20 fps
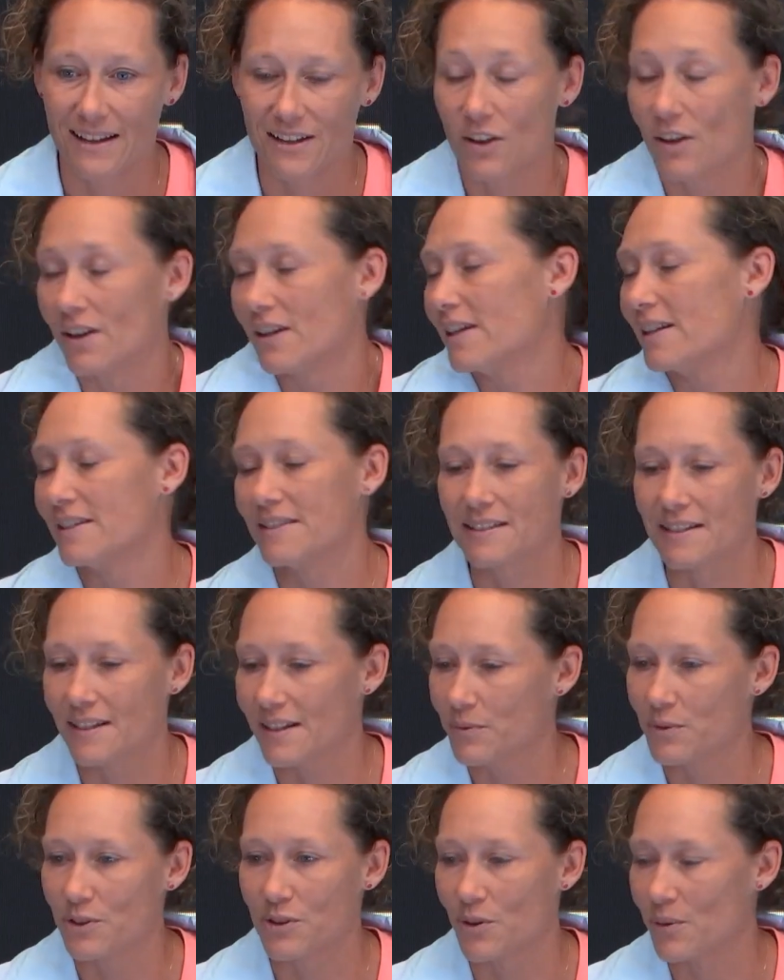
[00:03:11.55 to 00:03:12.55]
look,
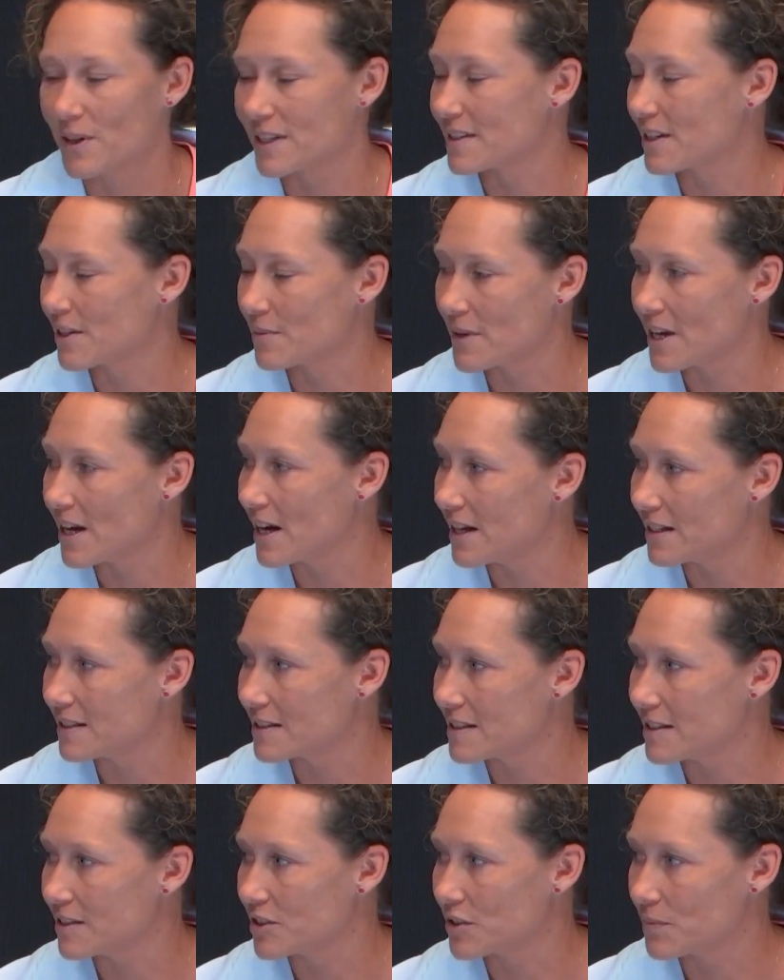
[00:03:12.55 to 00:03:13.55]
it was always going to be a hard
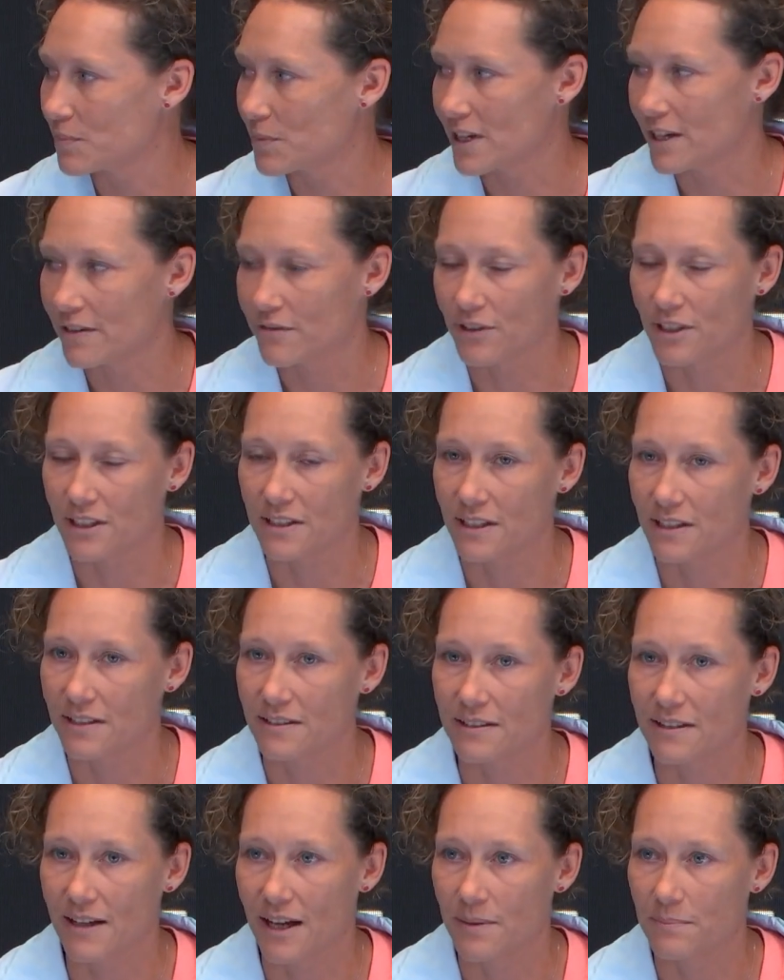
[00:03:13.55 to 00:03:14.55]
decision whenever it did
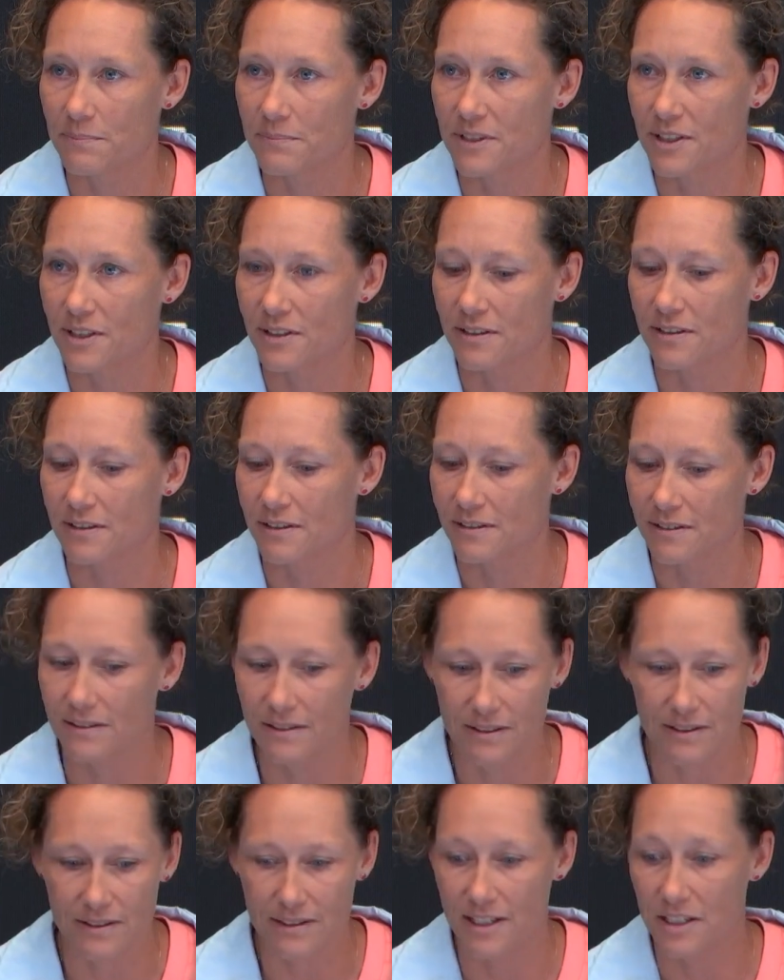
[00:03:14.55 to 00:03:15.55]
come to
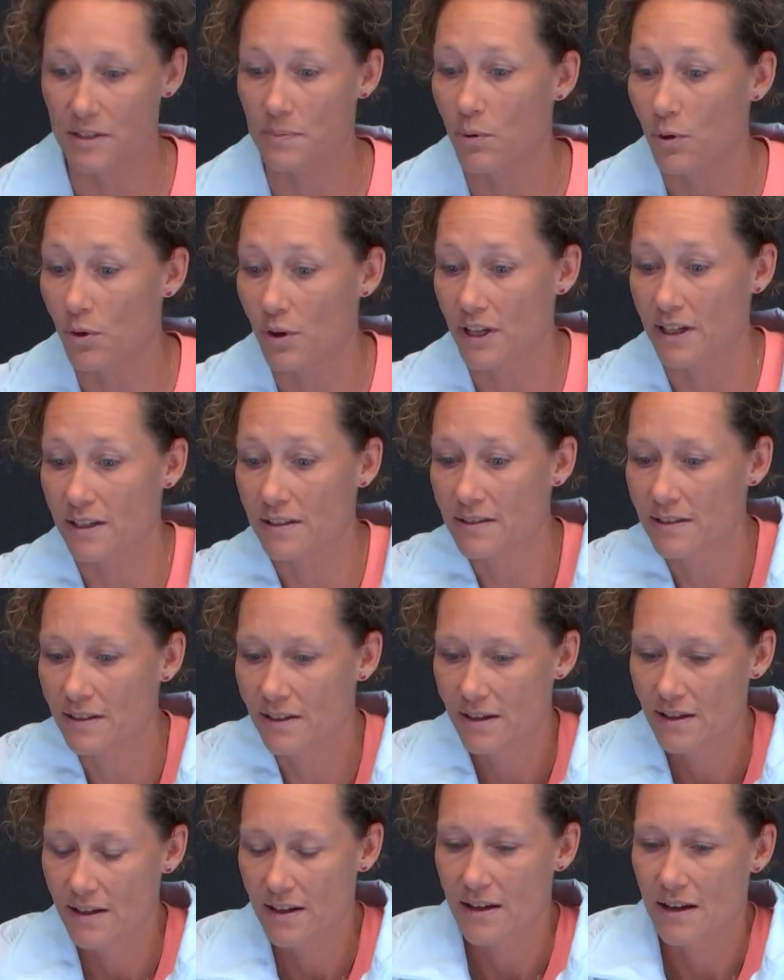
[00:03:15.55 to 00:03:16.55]
this point.
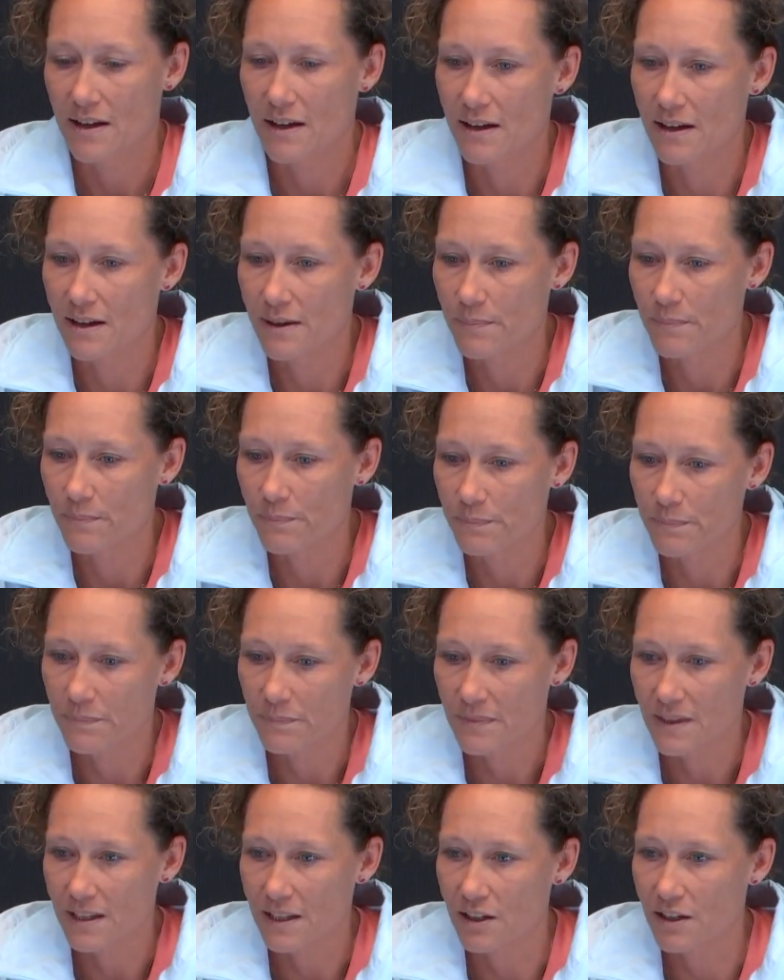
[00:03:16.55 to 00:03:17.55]

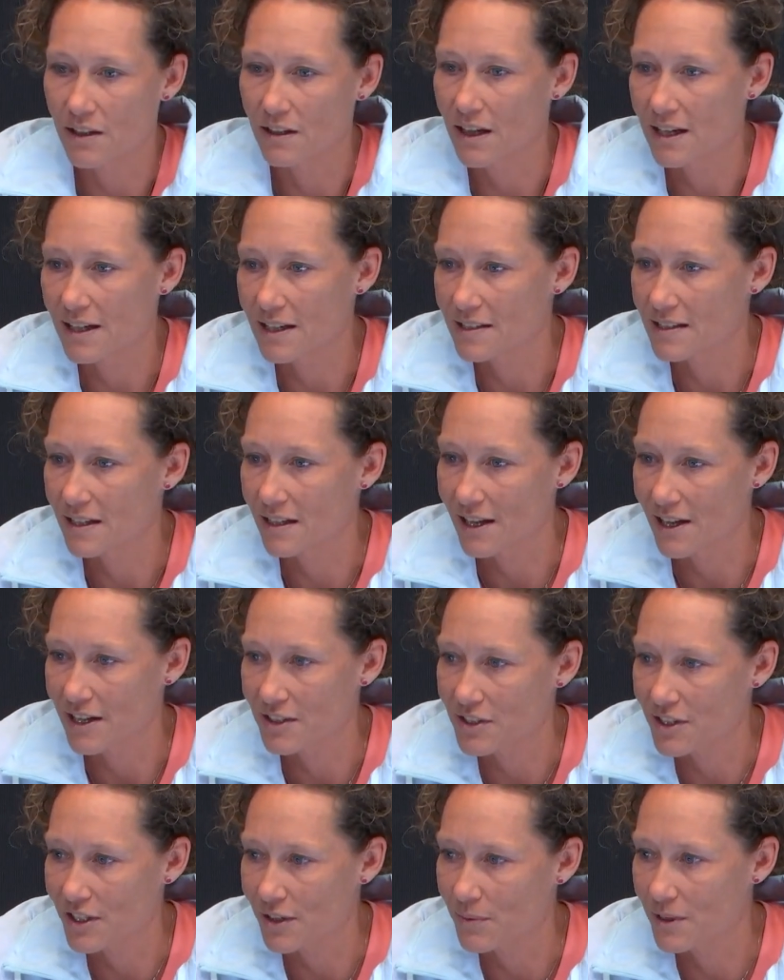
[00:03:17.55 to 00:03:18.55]
You know, like I said
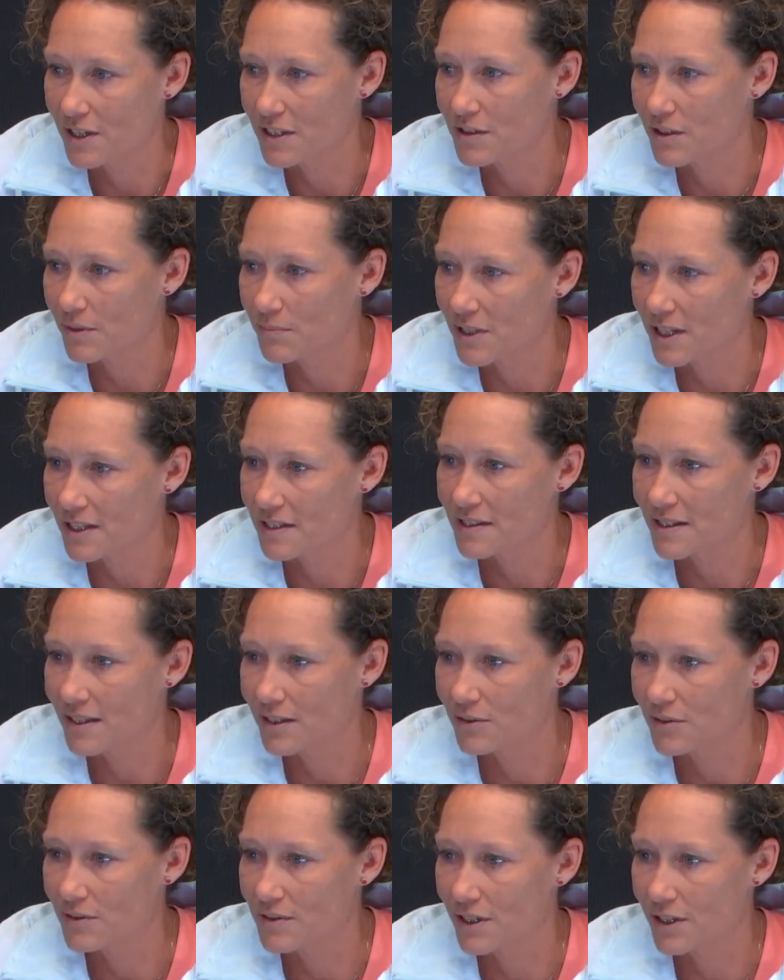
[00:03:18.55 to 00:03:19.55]
last year, when I stopped playing
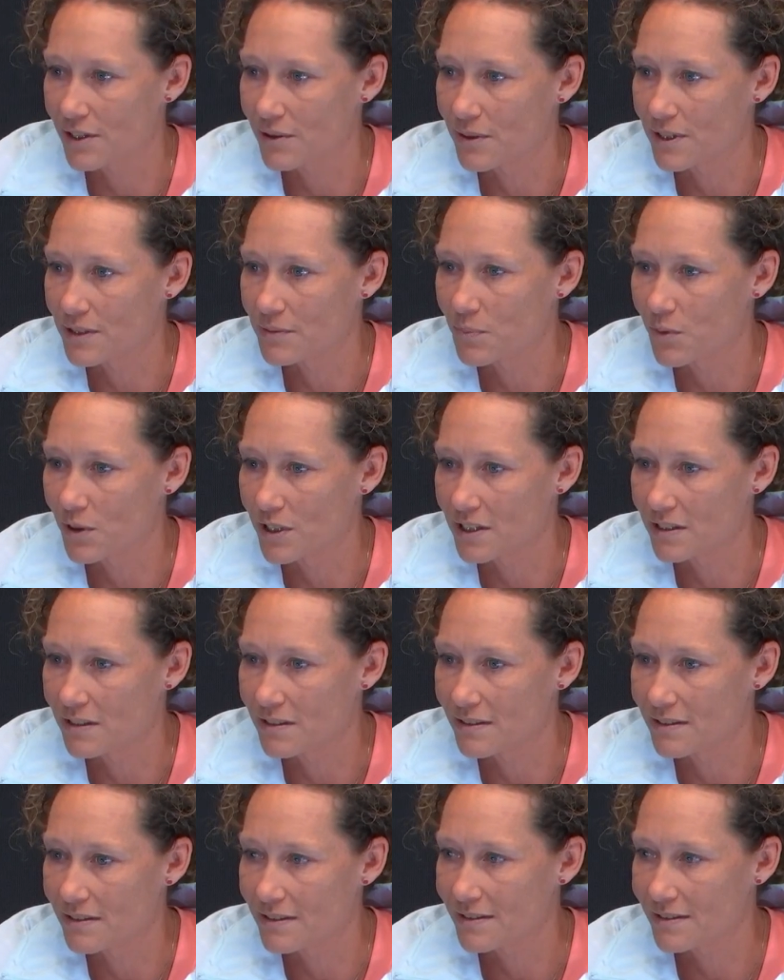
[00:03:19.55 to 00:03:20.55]
singles, I always wanted